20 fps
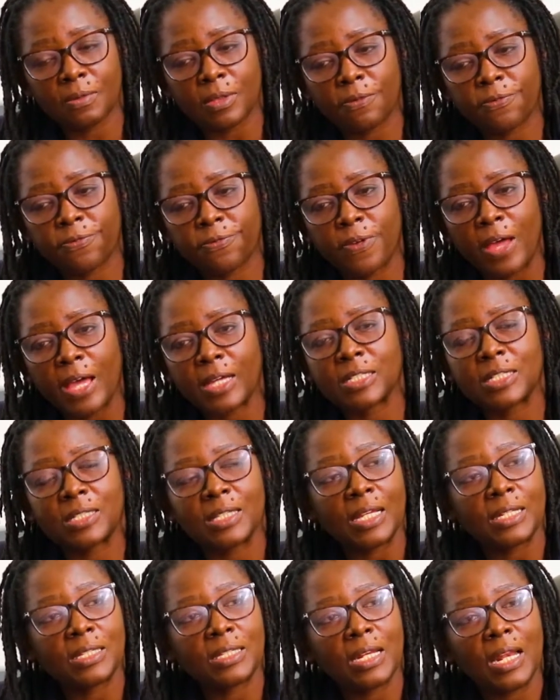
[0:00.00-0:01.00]
fact
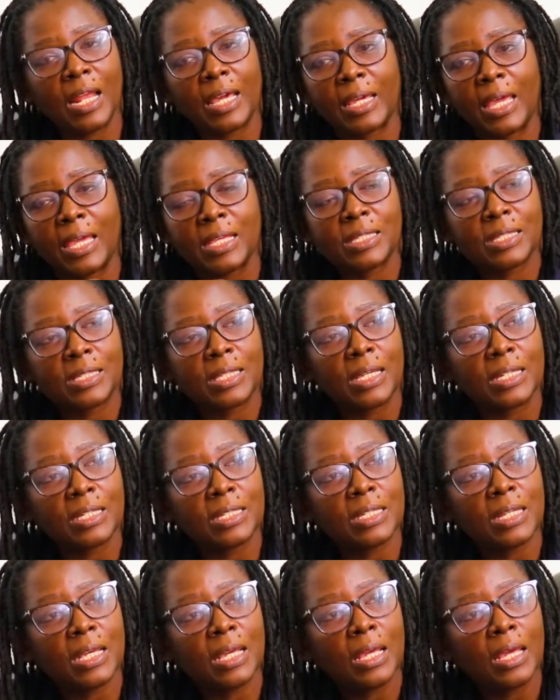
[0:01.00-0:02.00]
that, like I
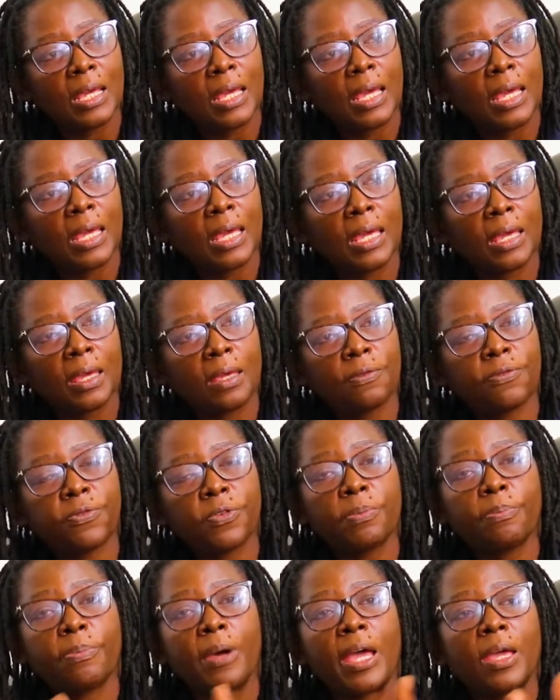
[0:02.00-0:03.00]
said, if we
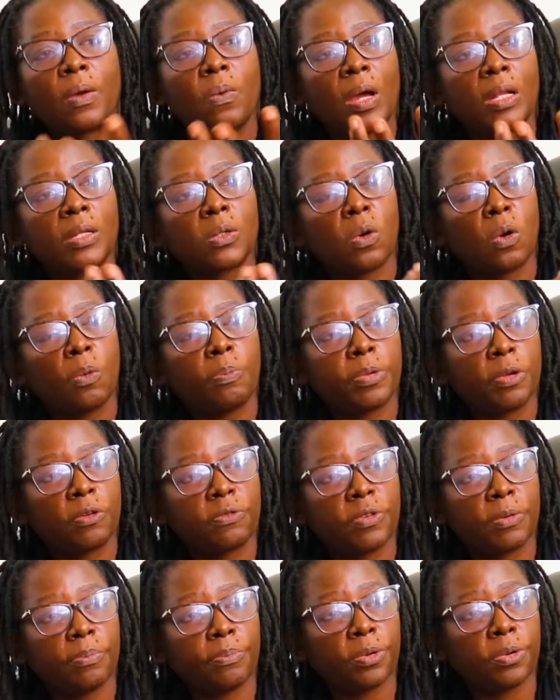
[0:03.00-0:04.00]
buy one copy
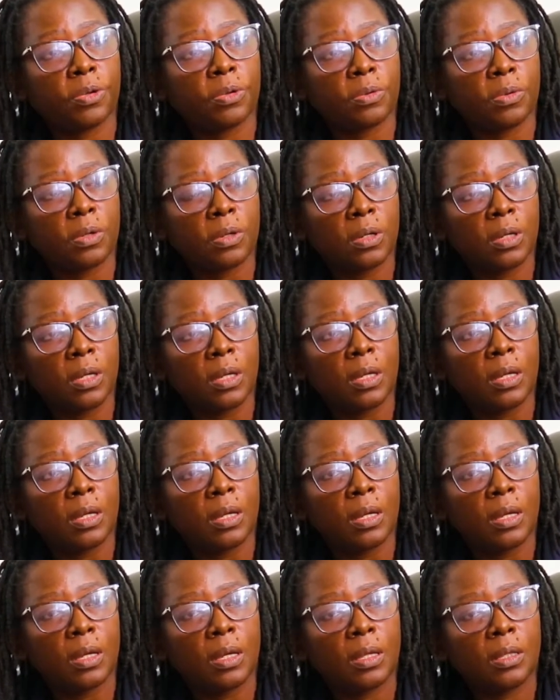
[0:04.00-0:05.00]
of a book,
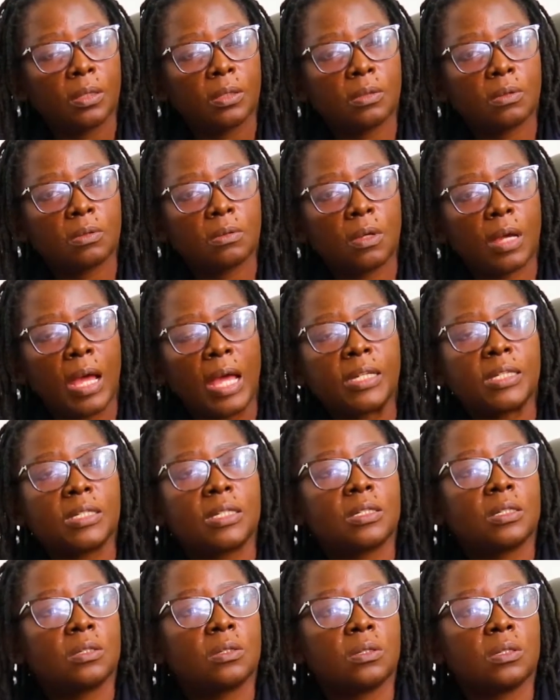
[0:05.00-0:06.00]
and
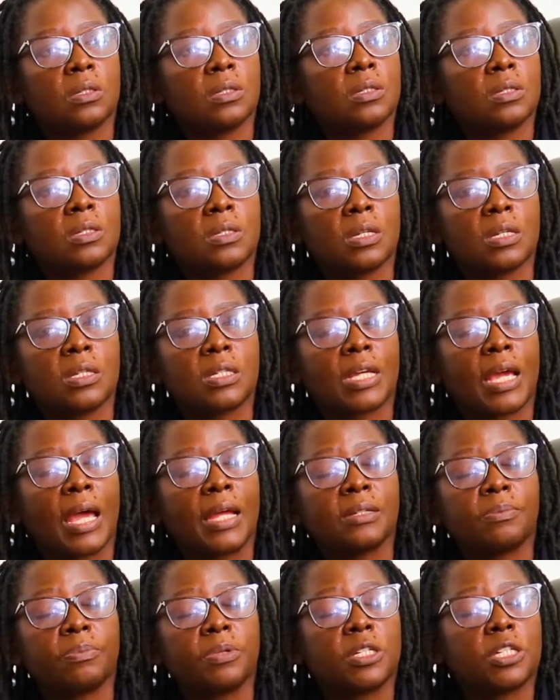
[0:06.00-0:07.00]
it
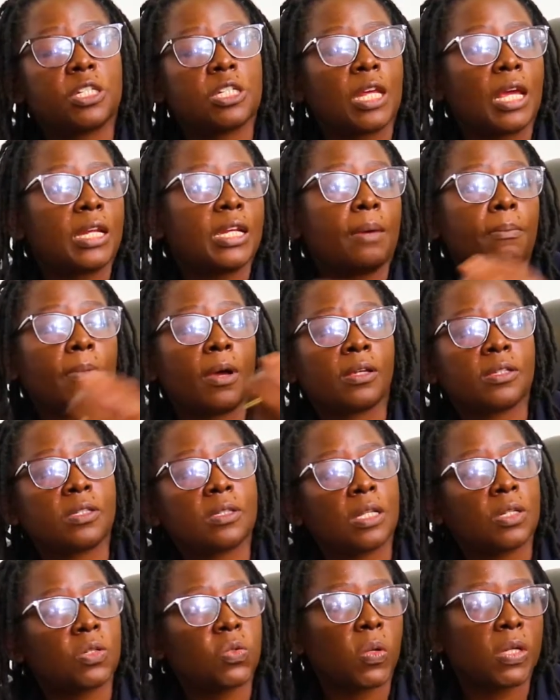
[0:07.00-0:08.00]
can't be shared amongst
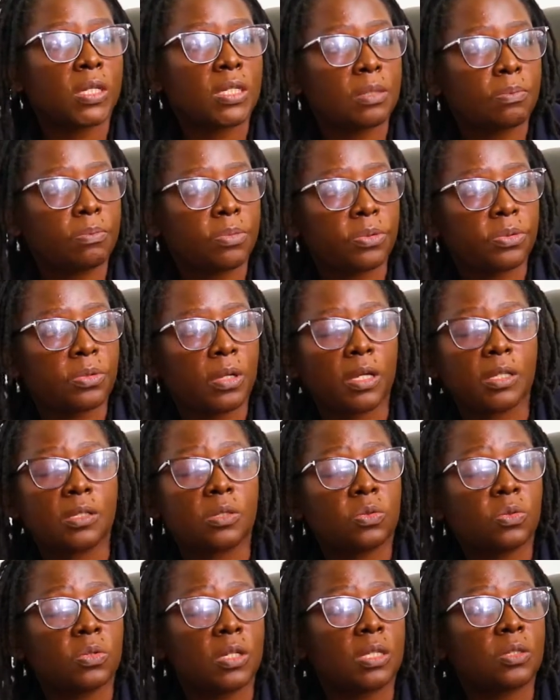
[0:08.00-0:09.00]
the 20
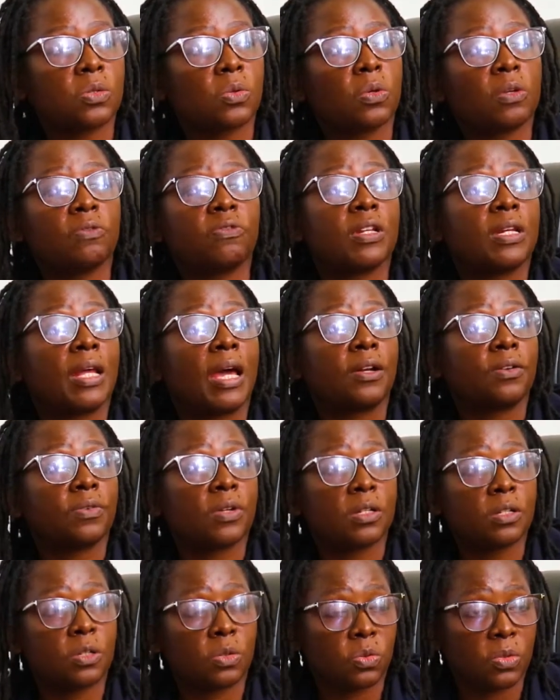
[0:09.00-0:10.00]
students or even
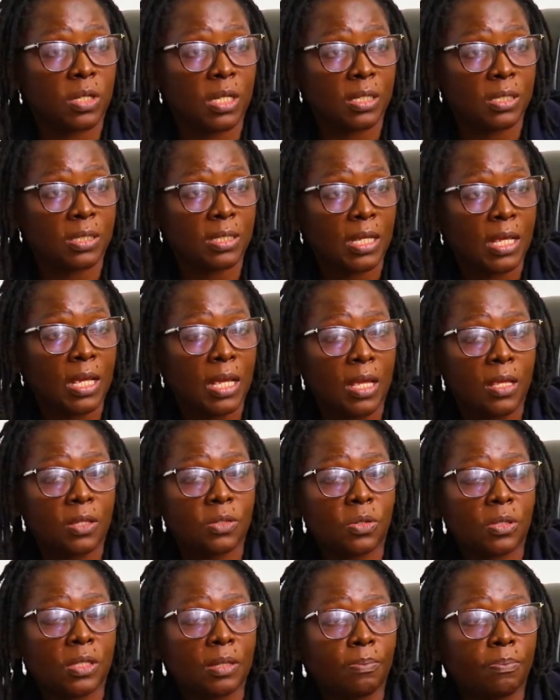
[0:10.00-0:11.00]
100 students.
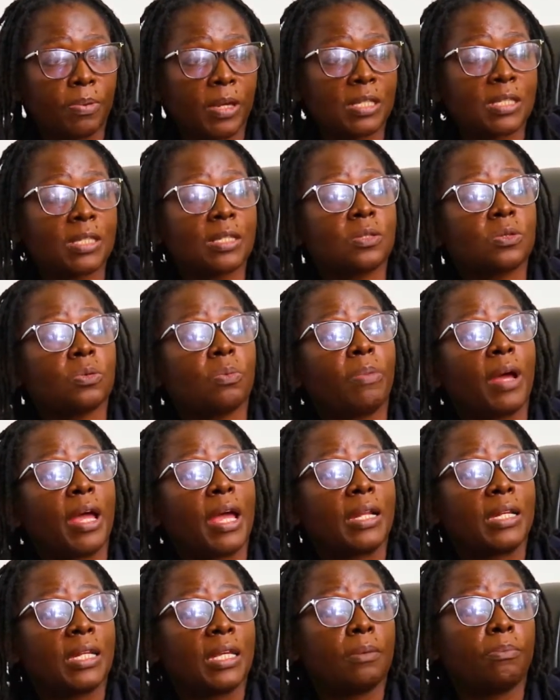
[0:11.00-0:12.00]
So the best is to buy
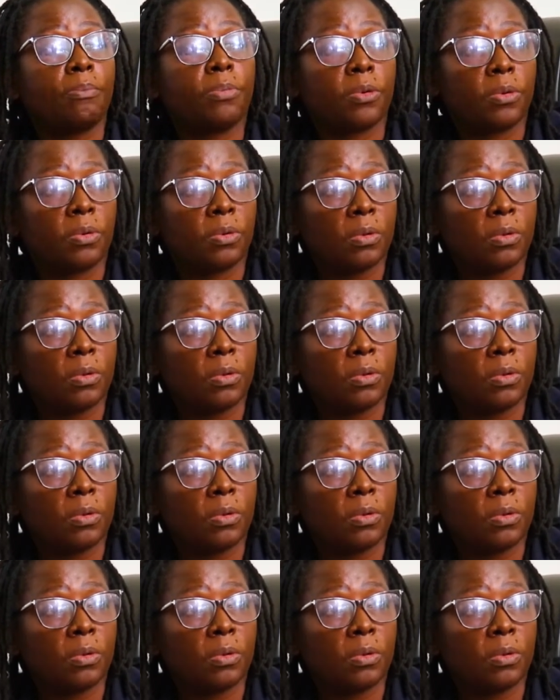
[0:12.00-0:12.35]
an e-book.